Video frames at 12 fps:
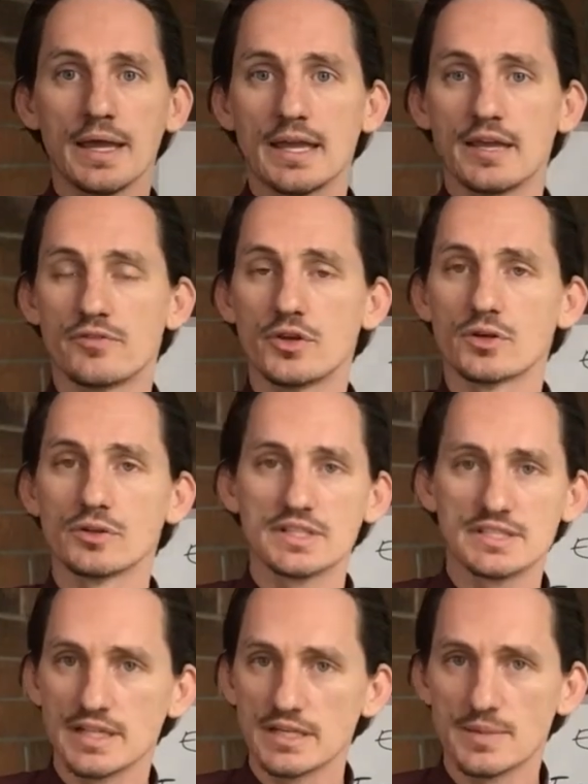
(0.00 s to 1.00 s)
if you're
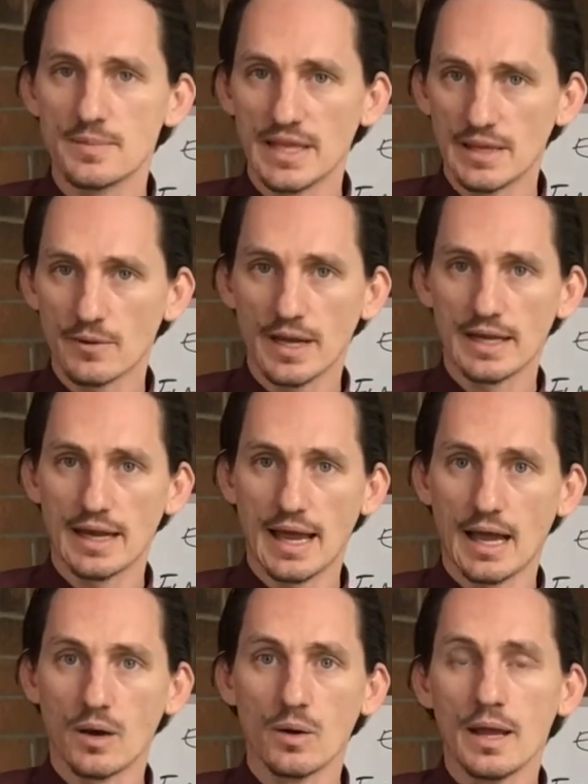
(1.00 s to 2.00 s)
listening to me right
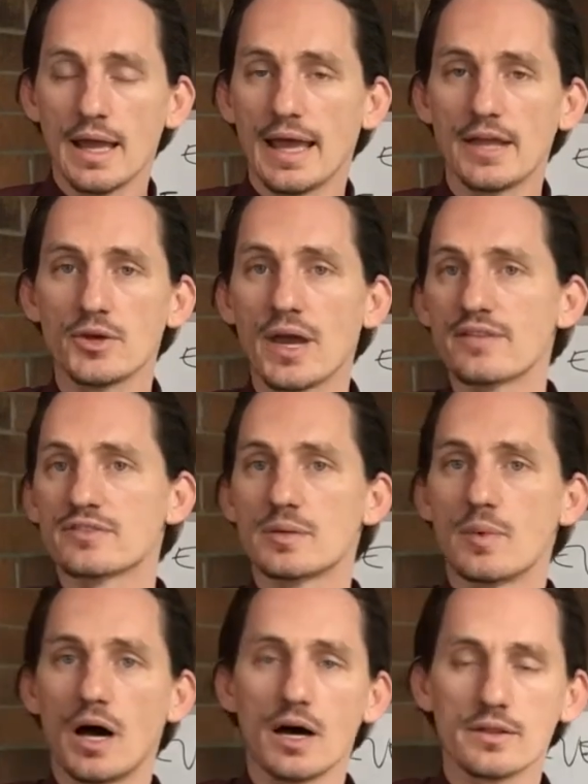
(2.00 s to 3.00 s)
now and you have some
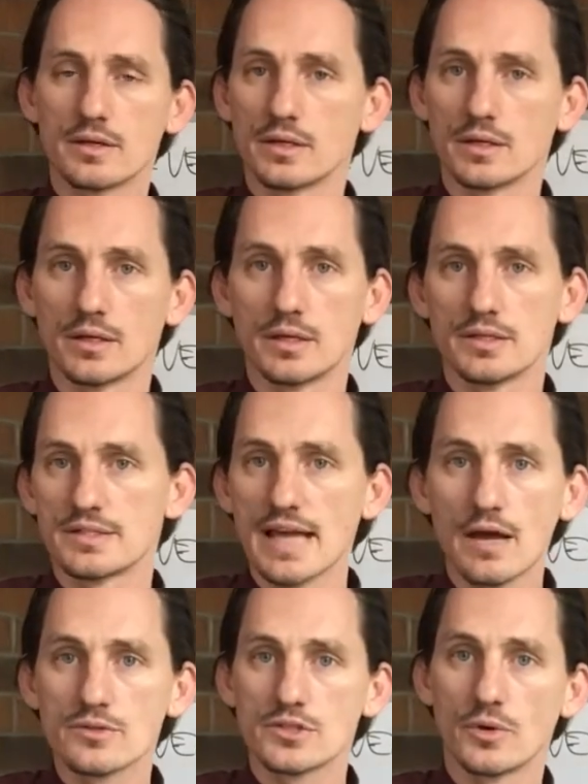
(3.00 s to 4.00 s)
other
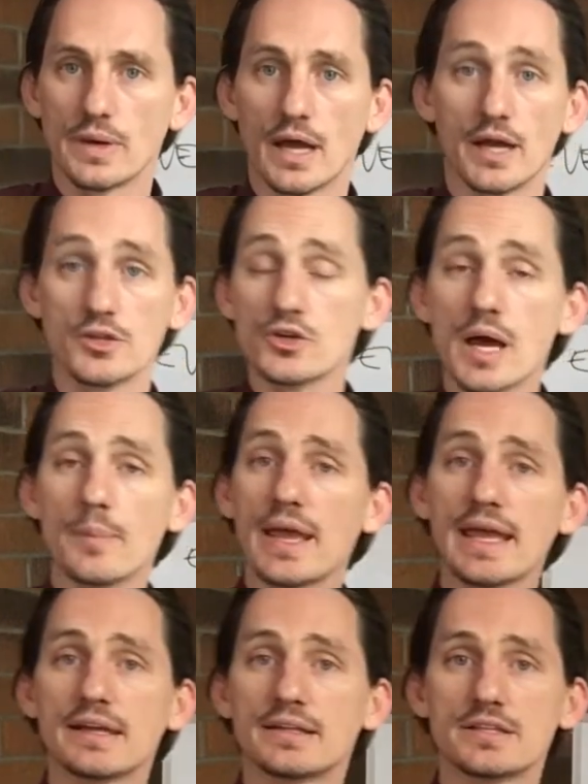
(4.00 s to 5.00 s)
sounds going on, you're not
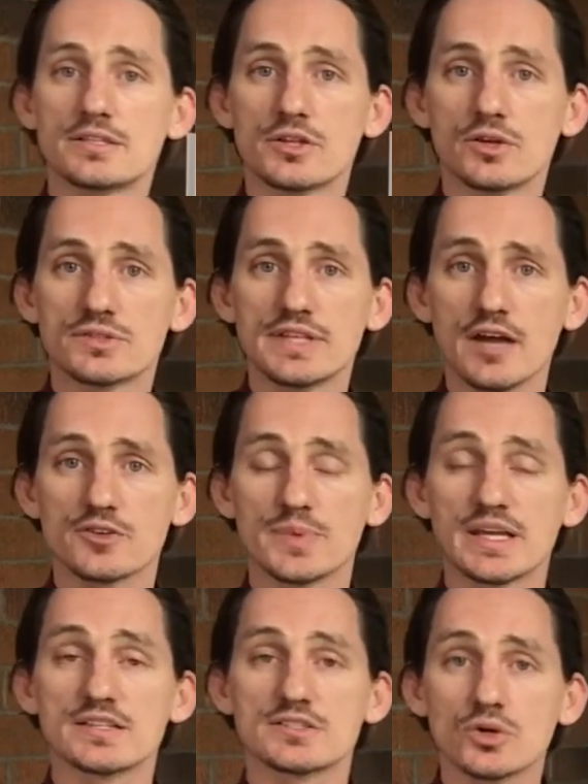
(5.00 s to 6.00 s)
paying attention to those sounds
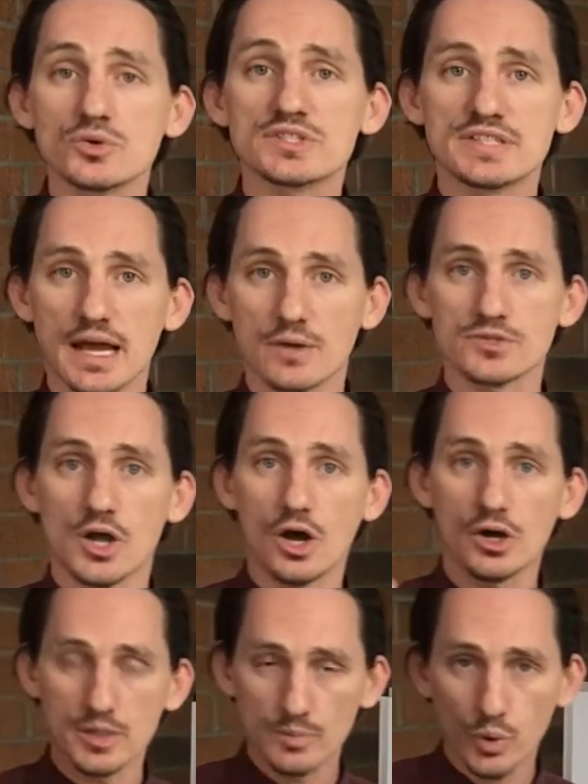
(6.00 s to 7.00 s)
because those sounds
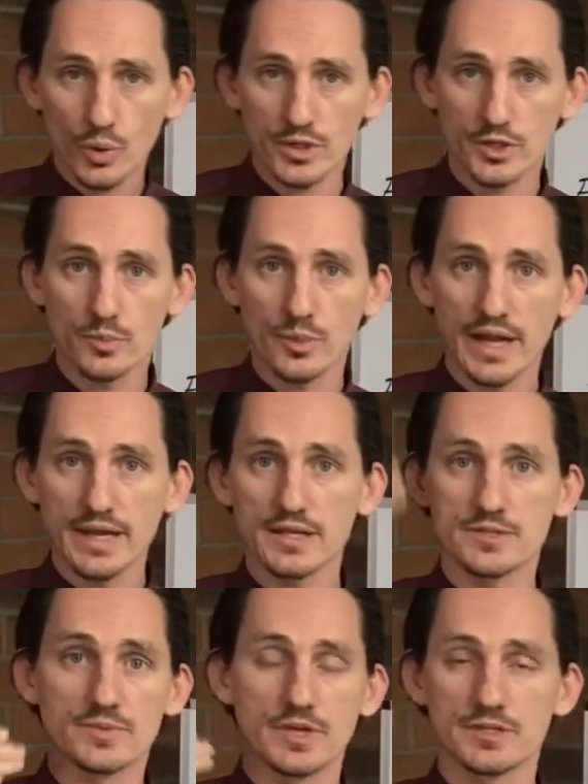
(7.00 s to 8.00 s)
aren't important. Your brain
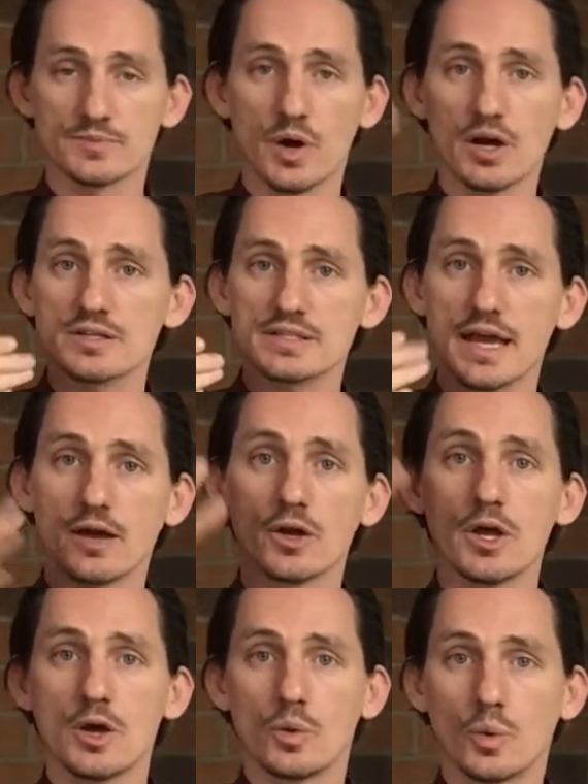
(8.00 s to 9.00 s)
has parsed out
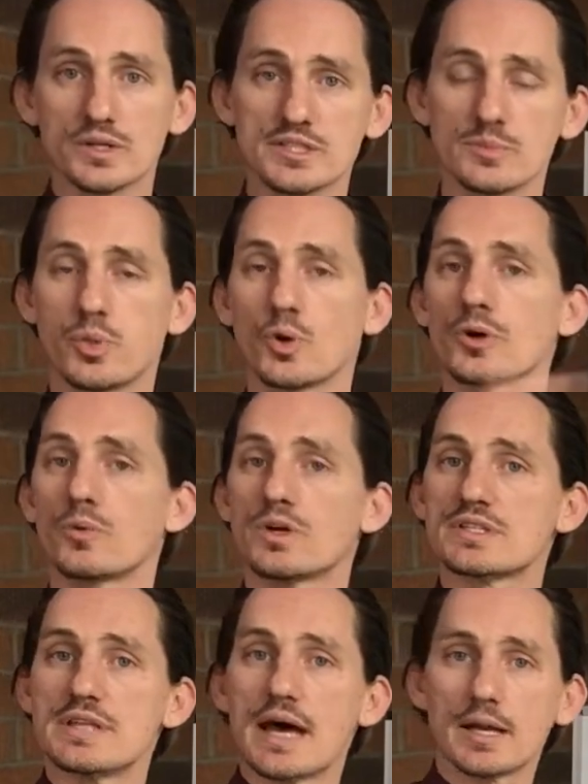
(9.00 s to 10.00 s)
what's important,
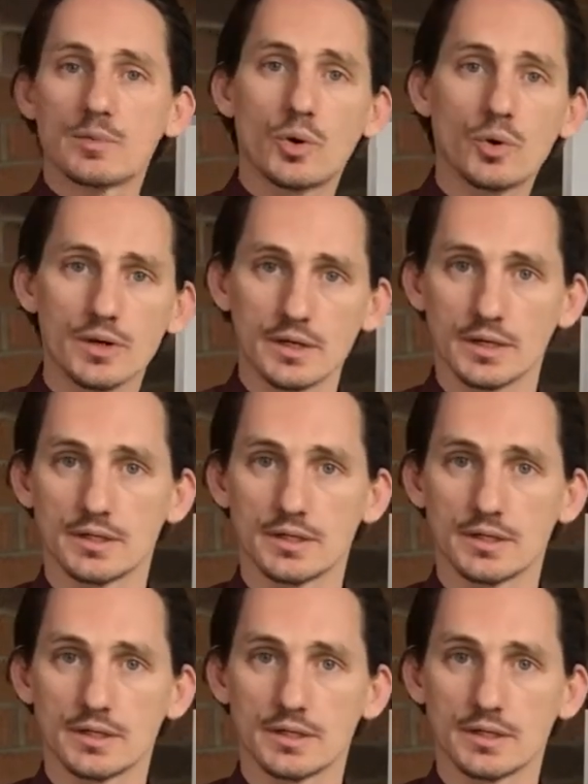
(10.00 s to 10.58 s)
what's not important.